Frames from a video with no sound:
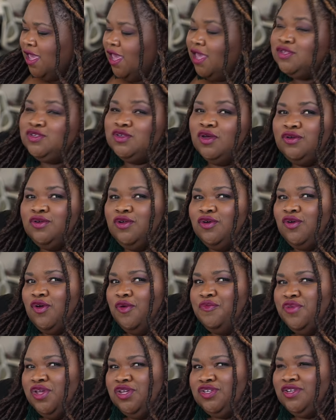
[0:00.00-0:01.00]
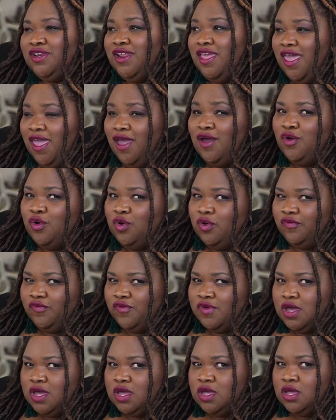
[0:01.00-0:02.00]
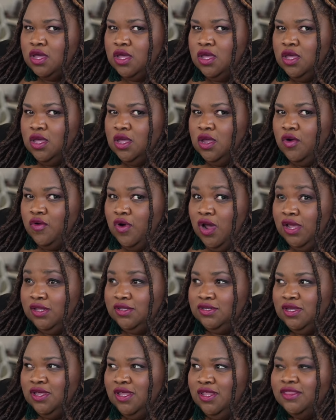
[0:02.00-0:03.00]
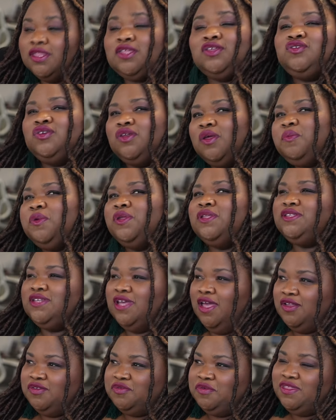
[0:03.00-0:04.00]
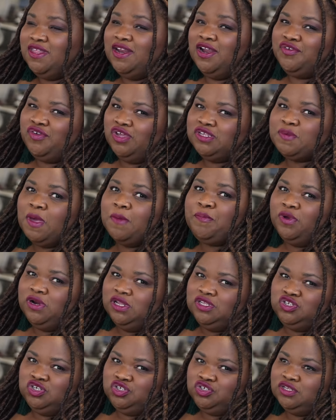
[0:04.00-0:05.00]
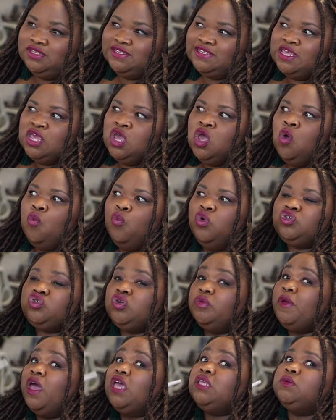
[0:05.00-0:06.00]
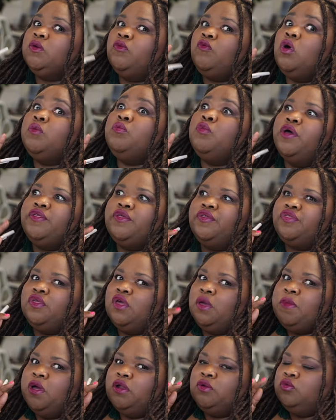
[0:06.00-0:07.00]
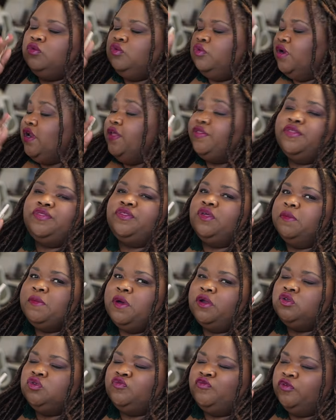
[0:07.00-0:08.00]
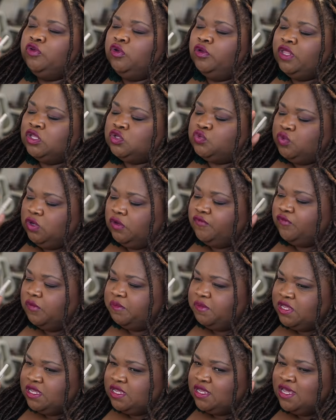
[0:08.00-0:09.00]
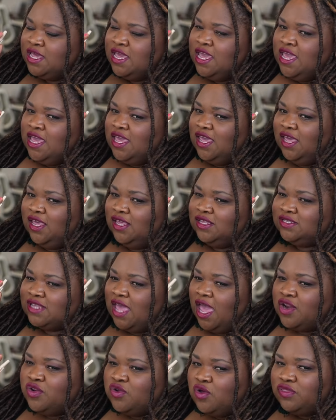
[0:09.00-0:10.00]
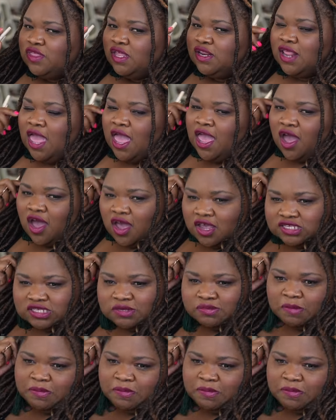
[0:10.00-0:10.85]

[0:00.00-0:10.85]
a Zondo commission hangover, right? That should have been dealt with and addressed by politicians. Which reminds me of one more other thing about, one other thing about Vuyo that's weird for me is, I know that I asked him